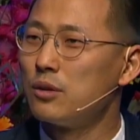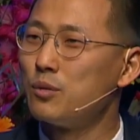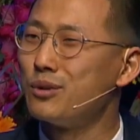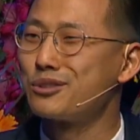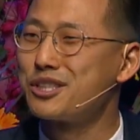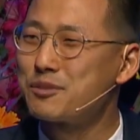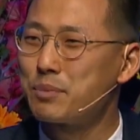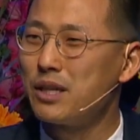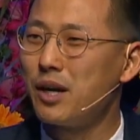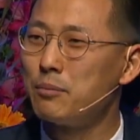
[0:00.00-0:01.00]
we'll just
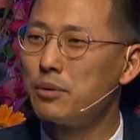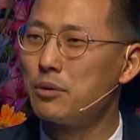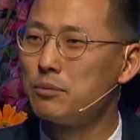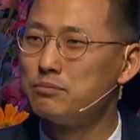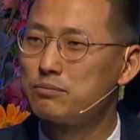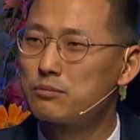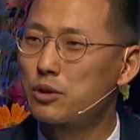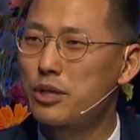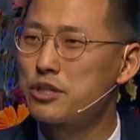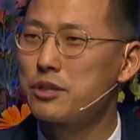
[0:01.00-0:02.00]
be humble
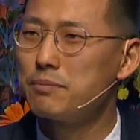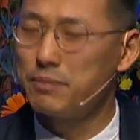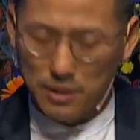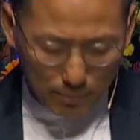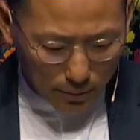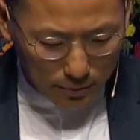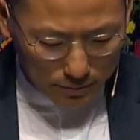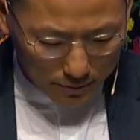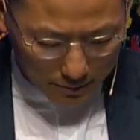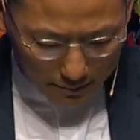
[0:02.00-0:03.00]
Christian
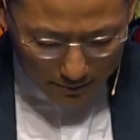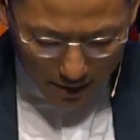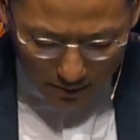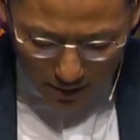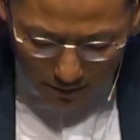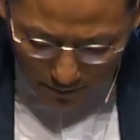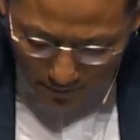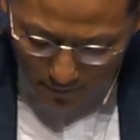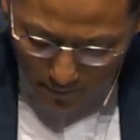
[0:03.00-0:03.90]
people, maybe.